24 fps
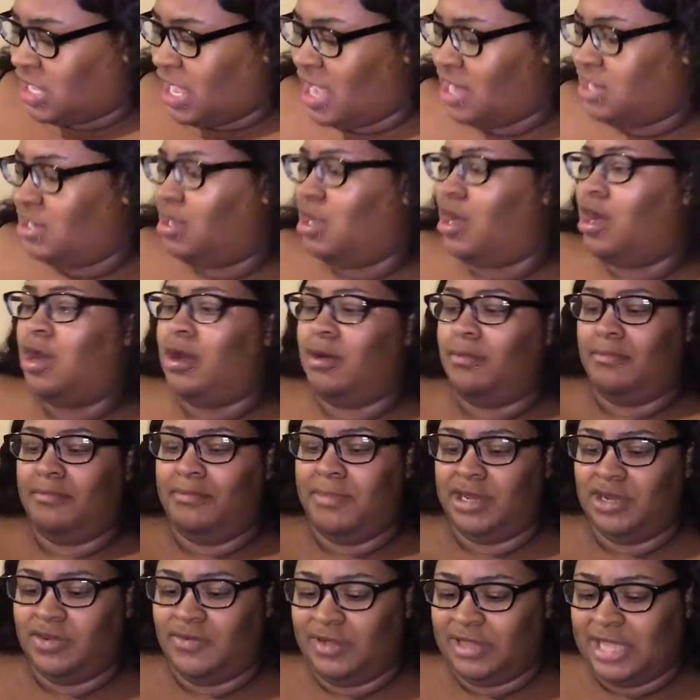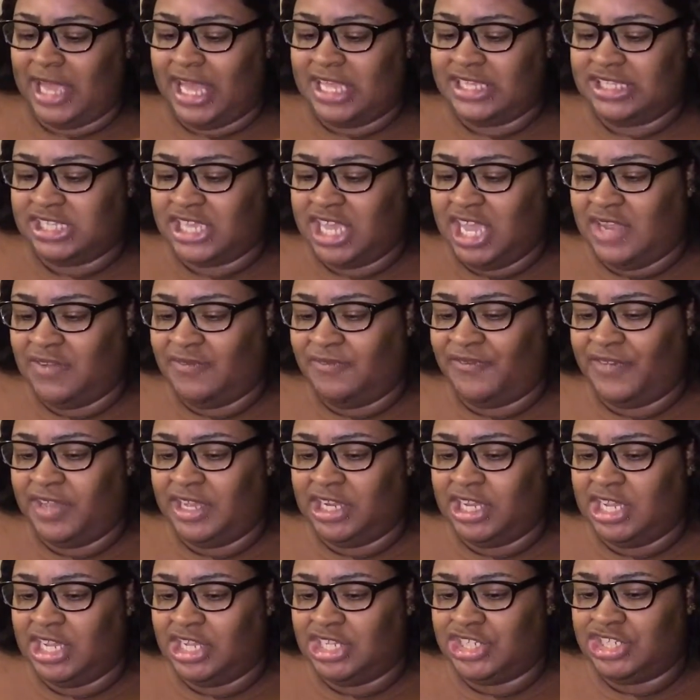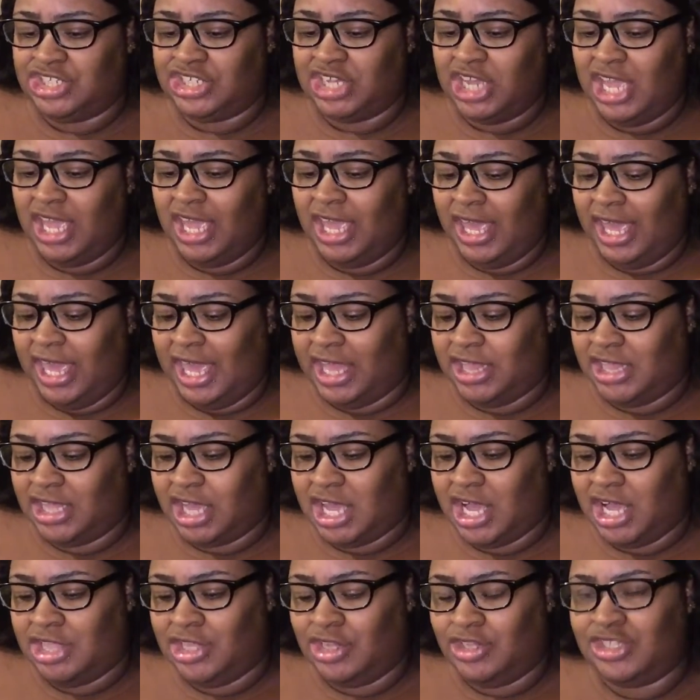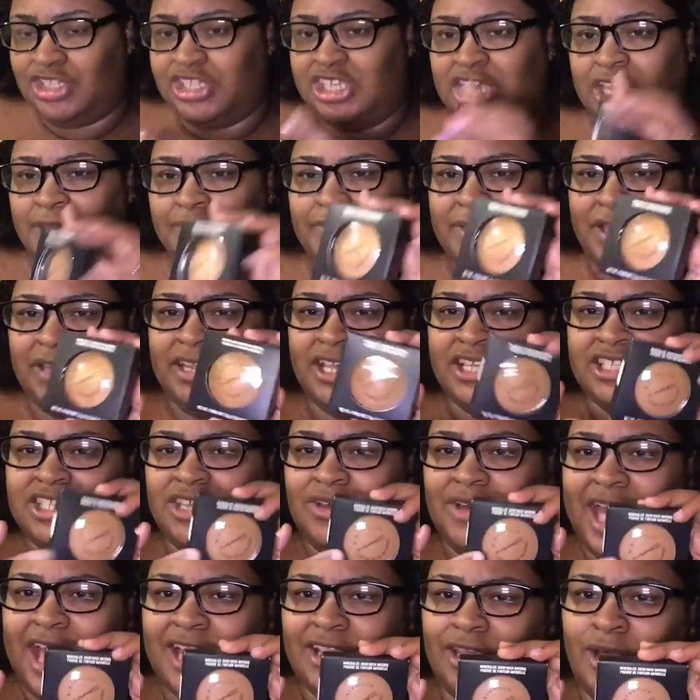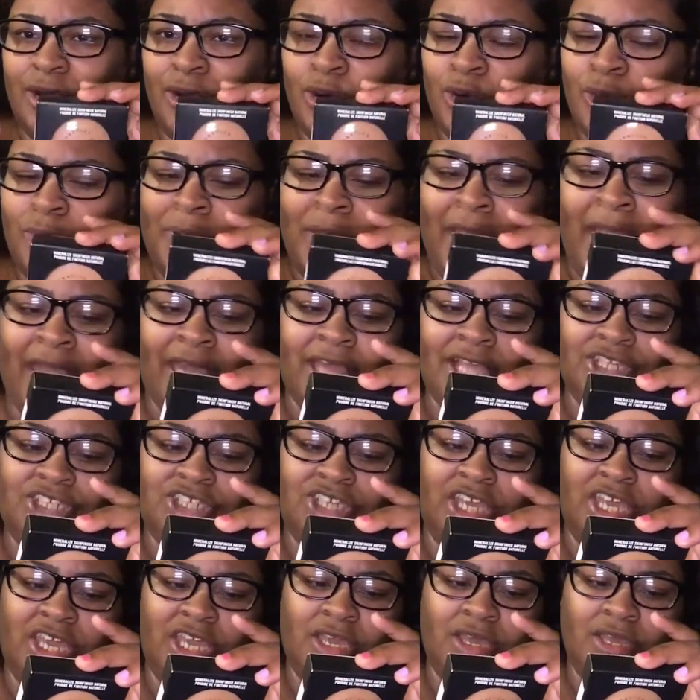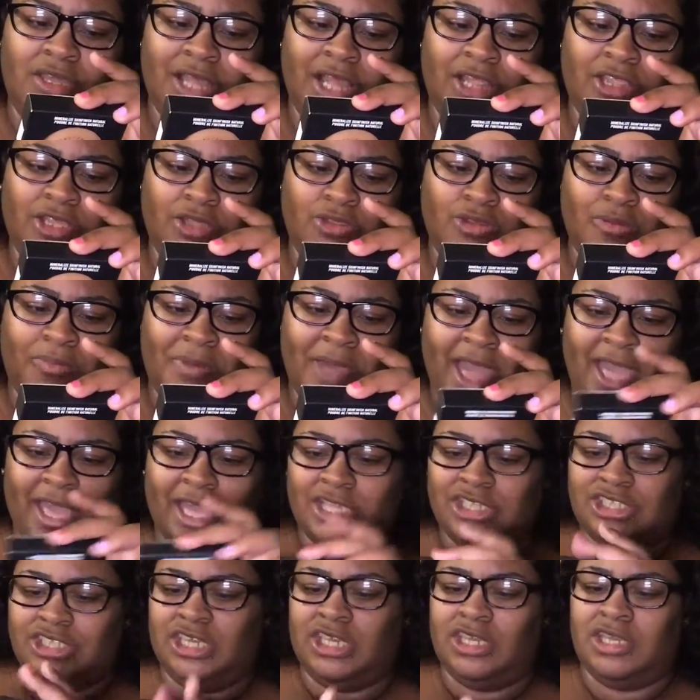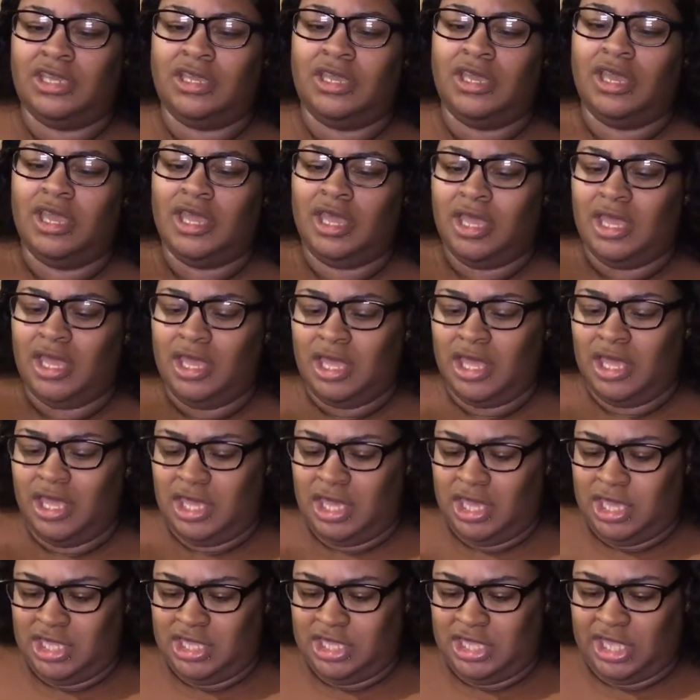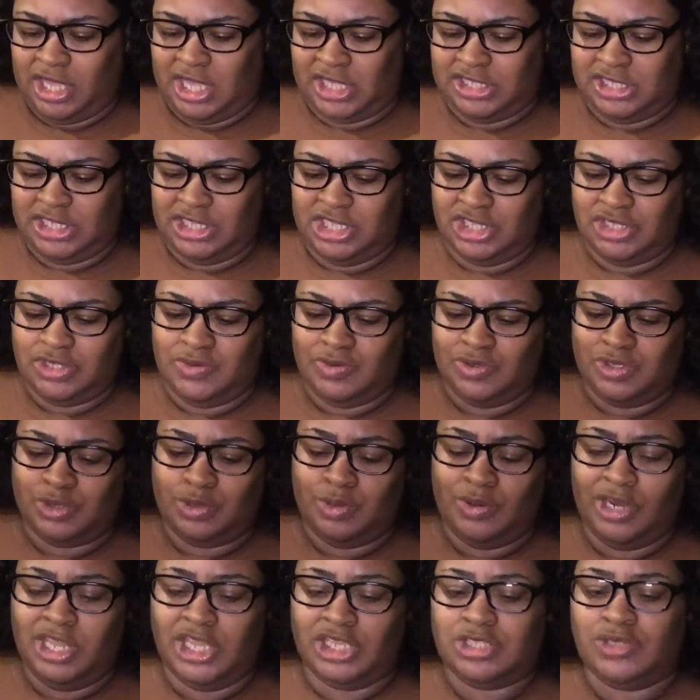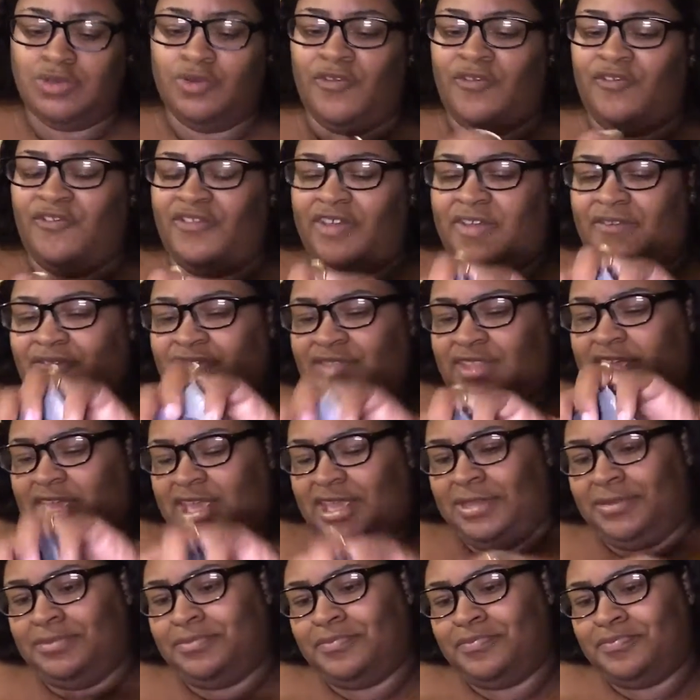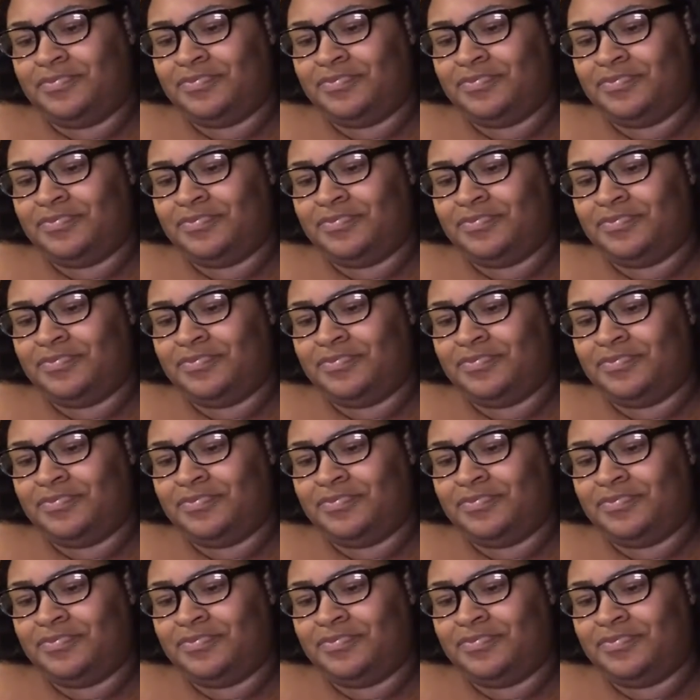got a um, mineralized skin finish in the color deep, and they still had the old packaging, not the new packaging. And like I said, this was $22.50.